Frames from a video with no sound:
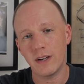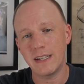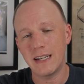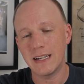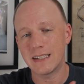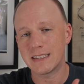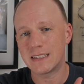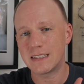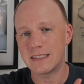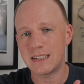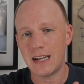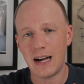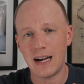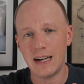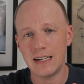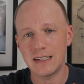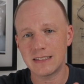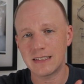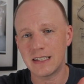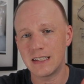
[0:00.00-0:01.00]
He has
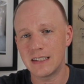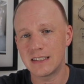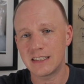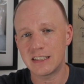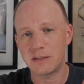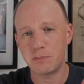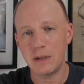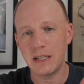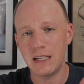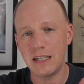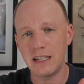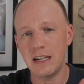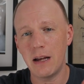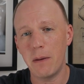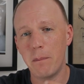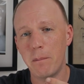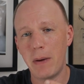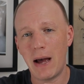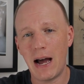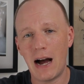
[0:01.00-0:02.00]
size, speed,
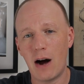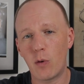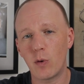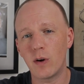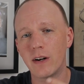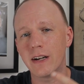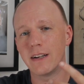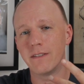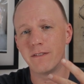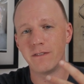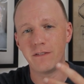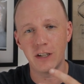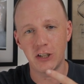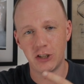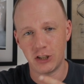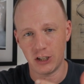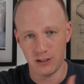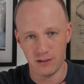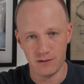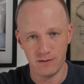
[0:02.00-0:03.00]
power, and
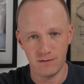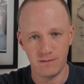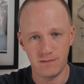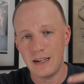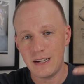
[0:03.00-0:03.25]
vision.